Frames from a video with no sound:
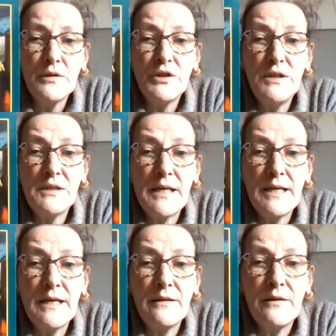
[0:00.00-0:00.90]
She's
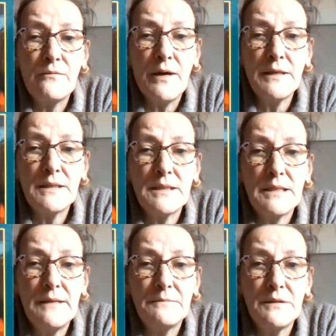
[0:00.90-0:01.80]
taking the right
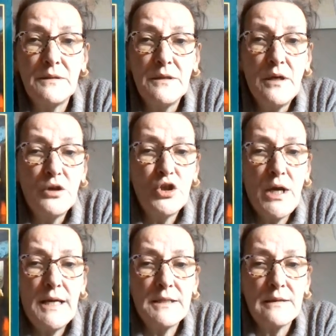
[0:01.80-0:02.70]
steps. She
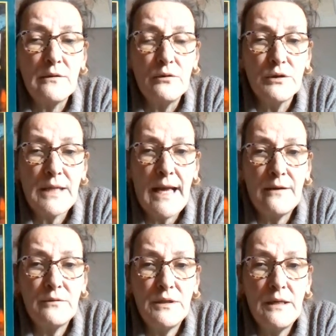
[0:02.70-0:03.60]
hasn't lost
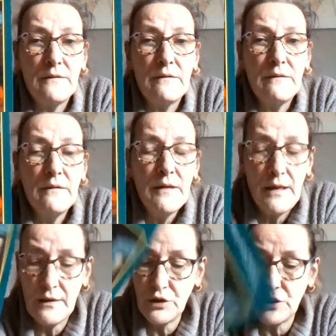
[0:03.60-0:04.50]
out yet
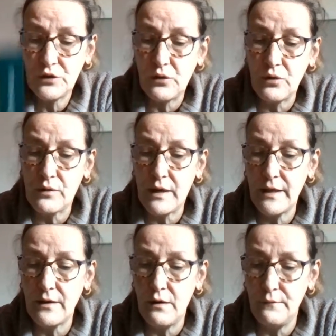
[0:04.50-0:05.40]
and she's not
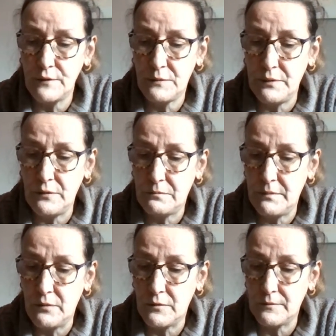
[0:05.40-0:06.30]
crying over spilled
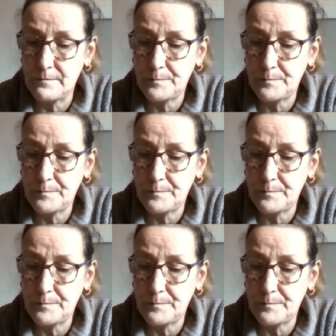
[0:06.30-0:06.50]
milk.